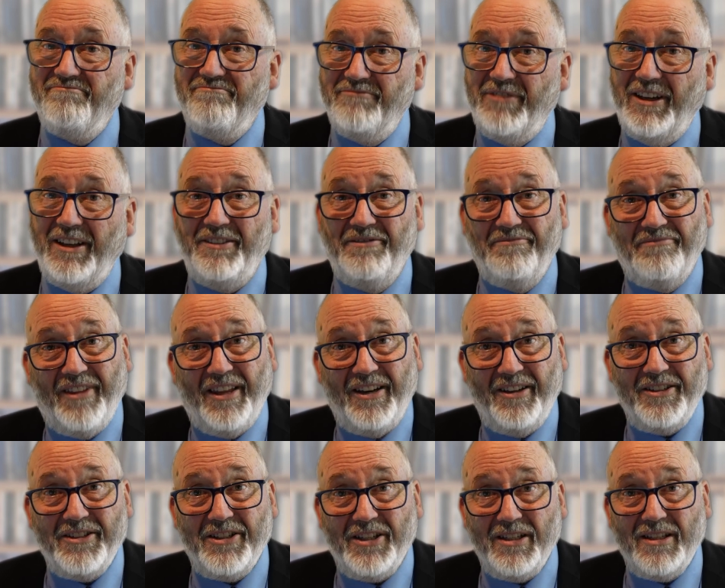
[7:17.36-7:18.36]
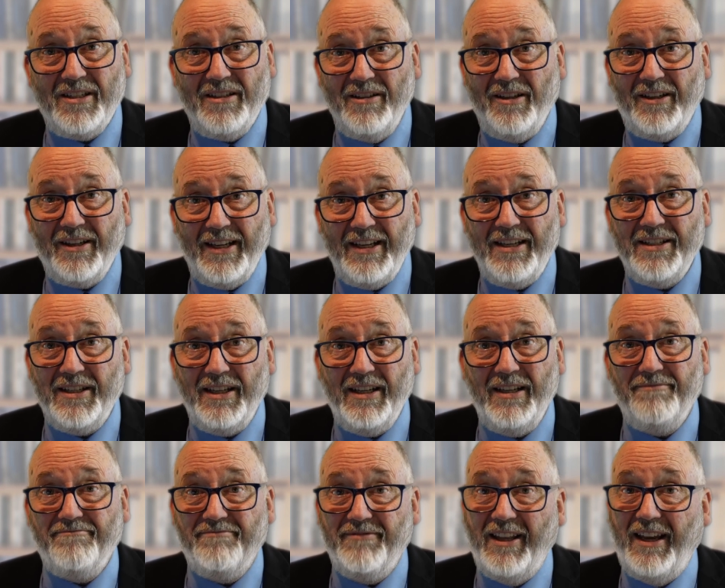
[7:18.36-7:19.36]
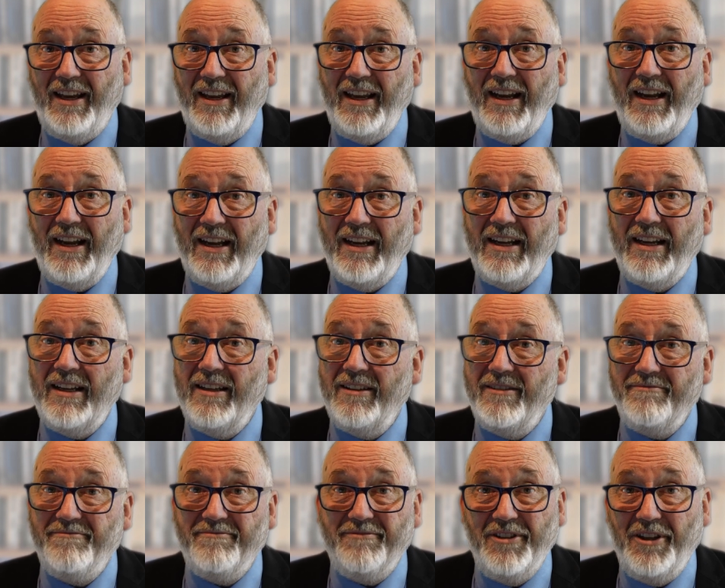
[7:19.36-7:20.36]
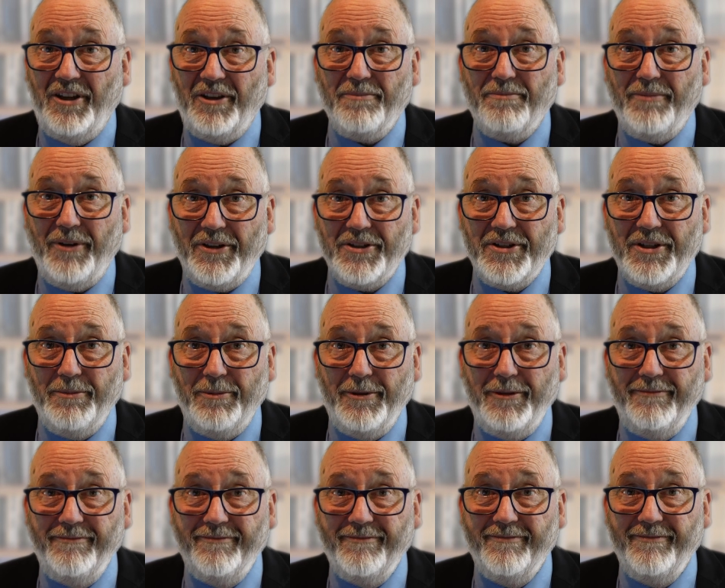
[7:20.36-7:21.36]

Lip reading: well, they're not just not easy, they are not possible.